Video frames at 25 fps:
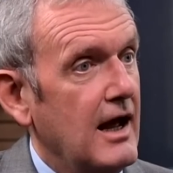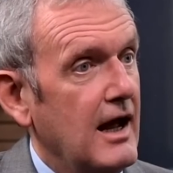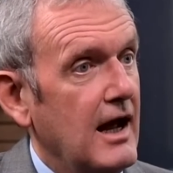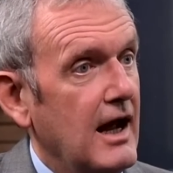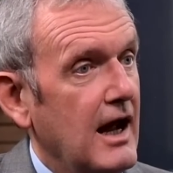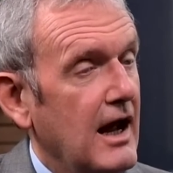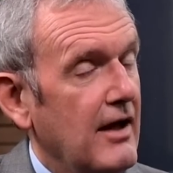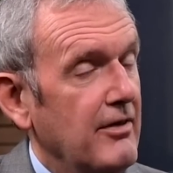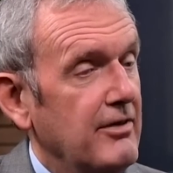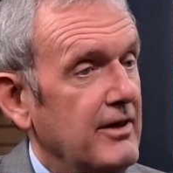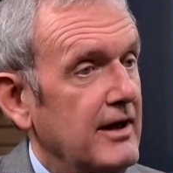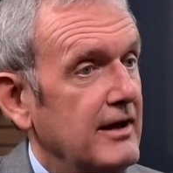
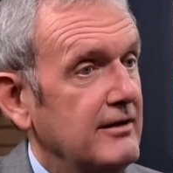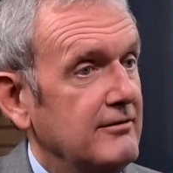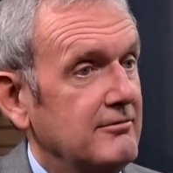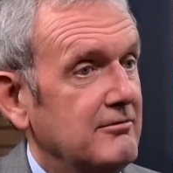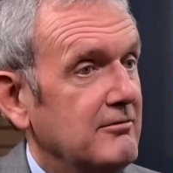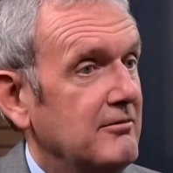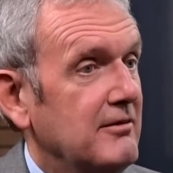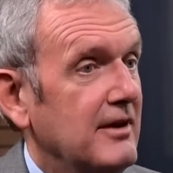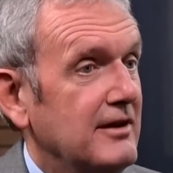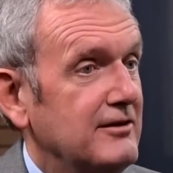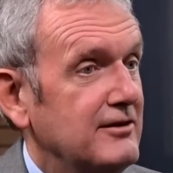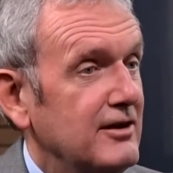And they
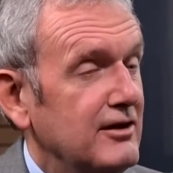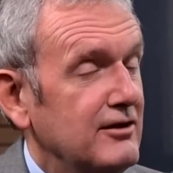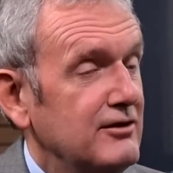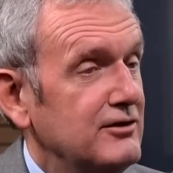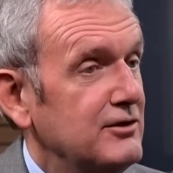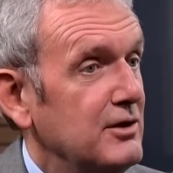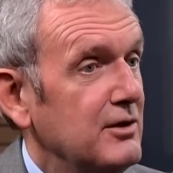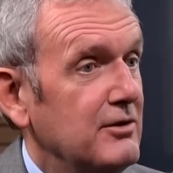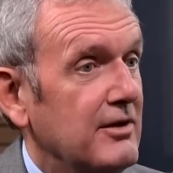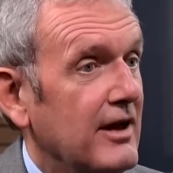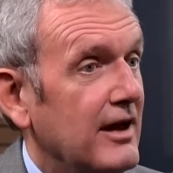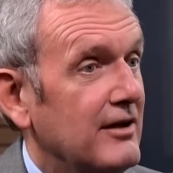
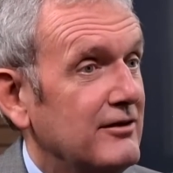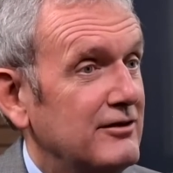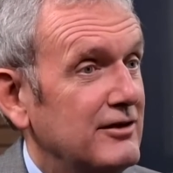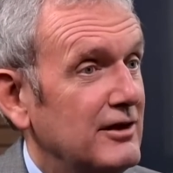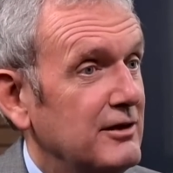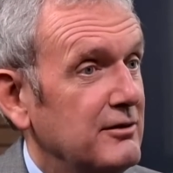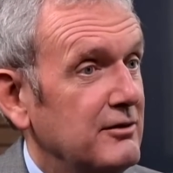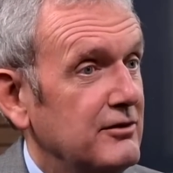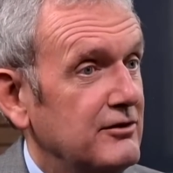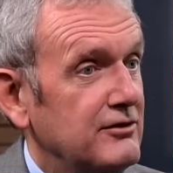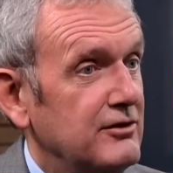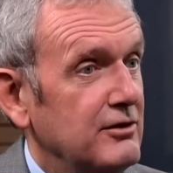didn't do that
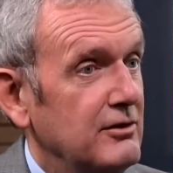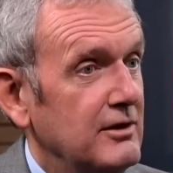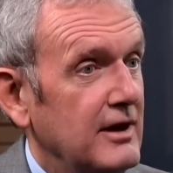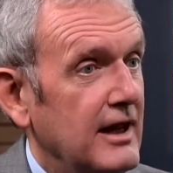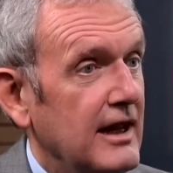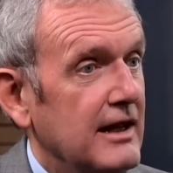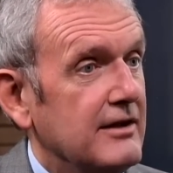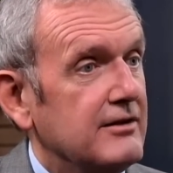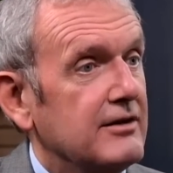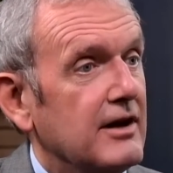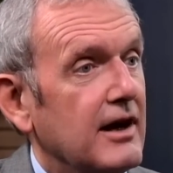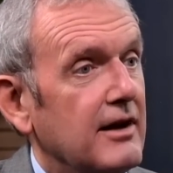until it was too late.